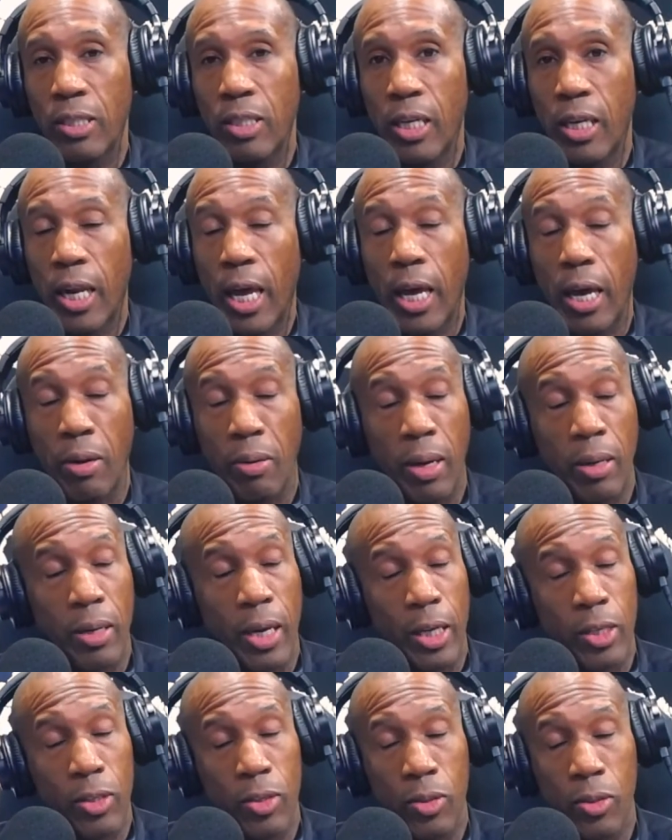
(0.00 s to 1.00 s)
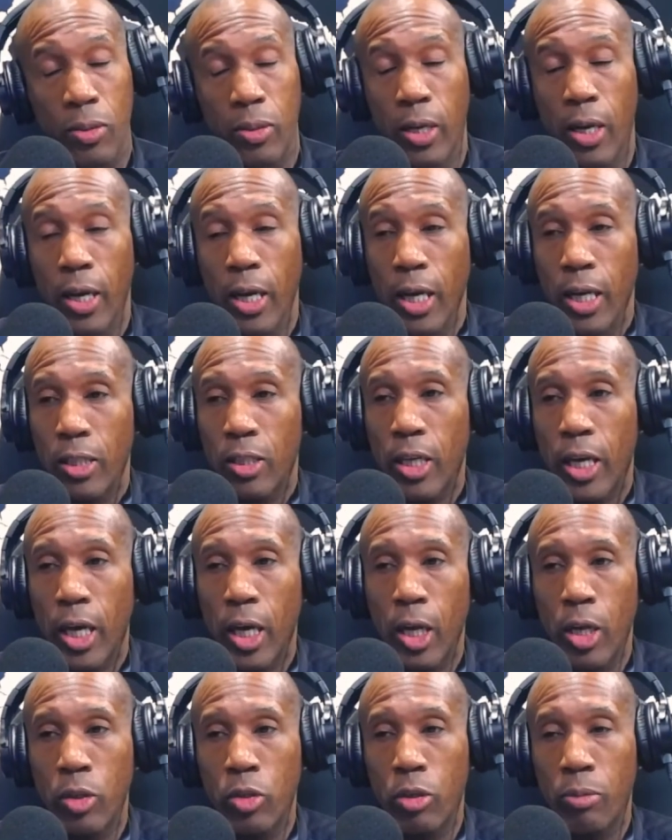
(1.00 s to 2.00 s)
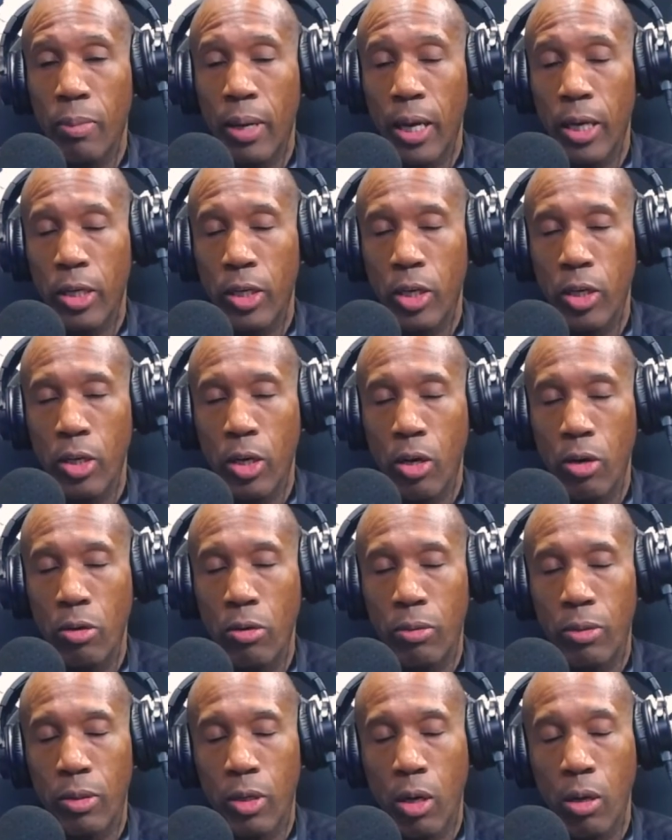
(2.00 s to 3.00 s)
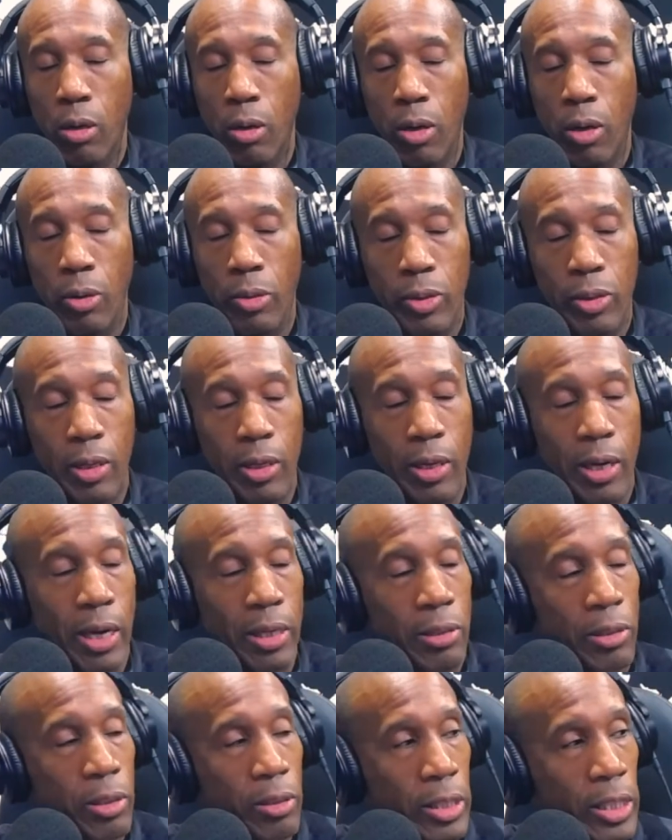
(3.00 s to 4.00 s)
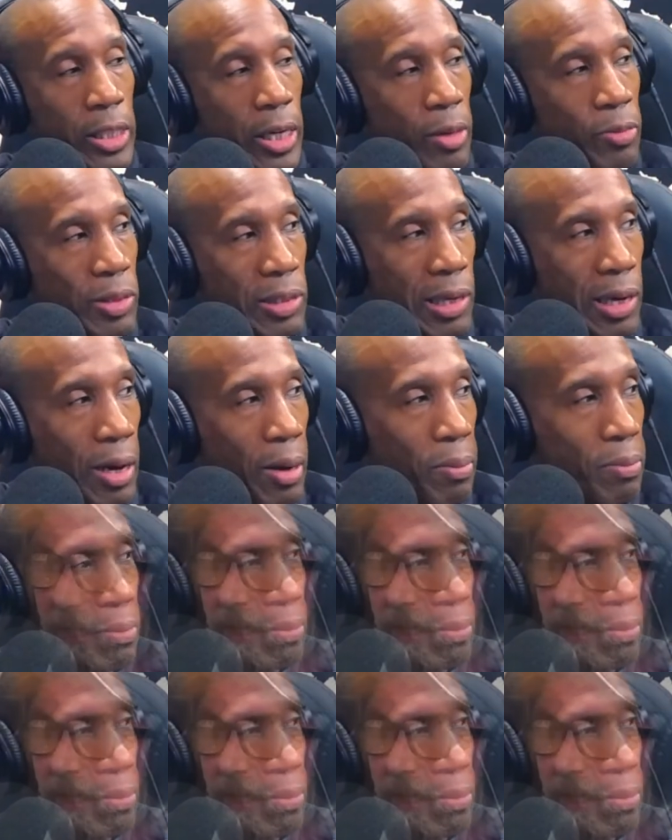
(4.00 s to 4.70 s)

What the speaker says: And hey, I'd like to say hello to my good old co-host there. How you doing, John? What's up?